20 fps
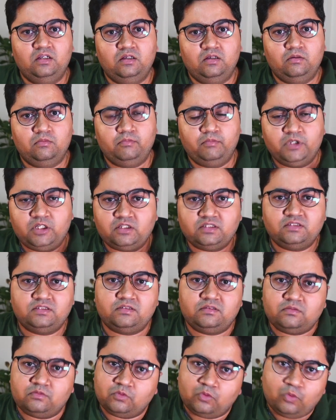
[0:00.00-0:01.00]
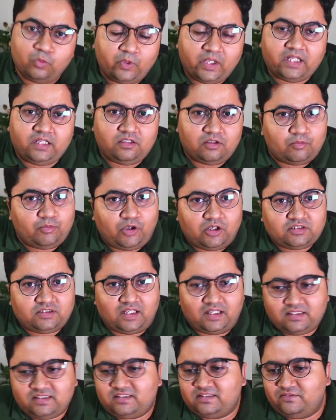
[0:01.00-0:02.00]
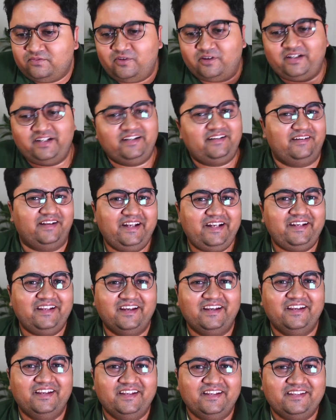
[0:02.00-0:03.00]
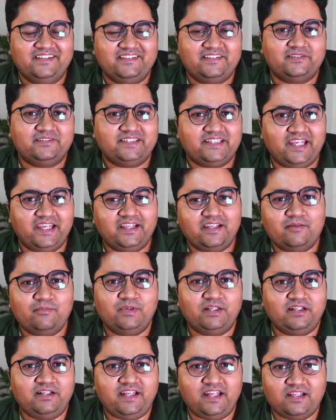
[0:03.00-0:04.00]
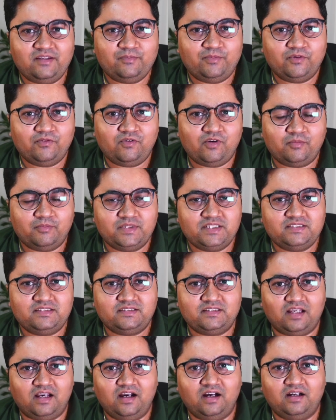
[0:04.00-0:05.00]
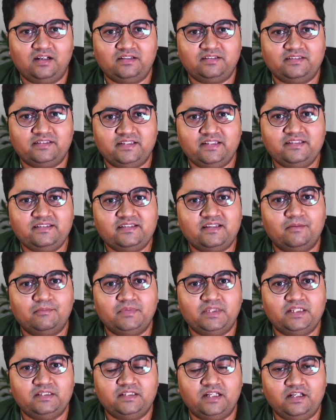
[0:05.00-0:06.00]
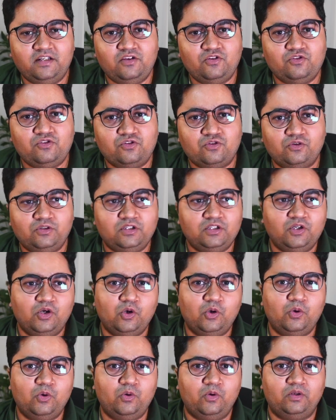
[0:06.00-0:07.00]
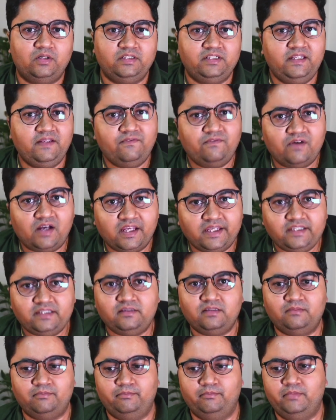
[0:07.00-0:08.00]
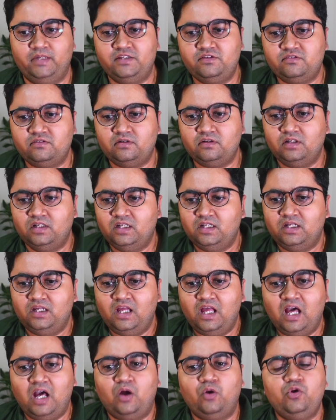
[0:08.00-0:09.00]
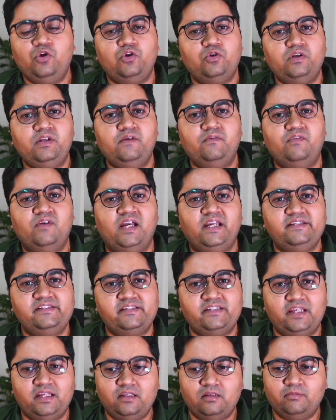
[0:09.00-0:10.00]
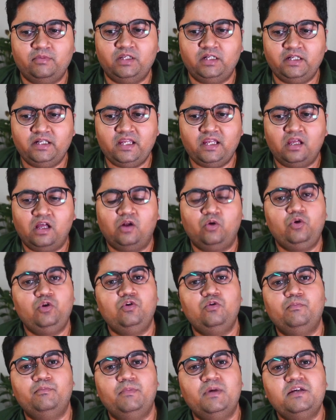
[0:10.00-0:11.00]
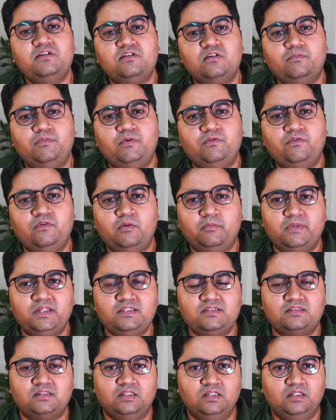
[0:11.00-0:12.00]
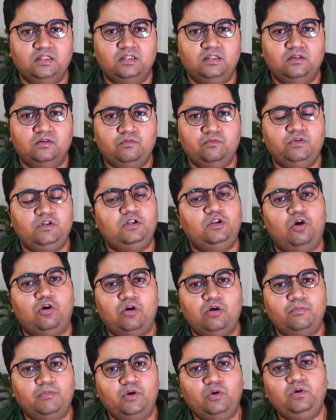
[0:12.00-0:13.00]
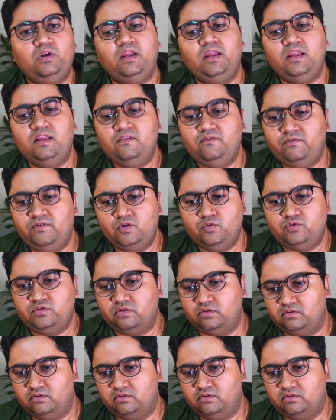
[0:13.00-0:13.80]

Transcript: Because, well, your boss asks for it, right? So scalability and performance is something that you should go define, measure. How do you define scalability? How do you measure performance? We'll talk about in future.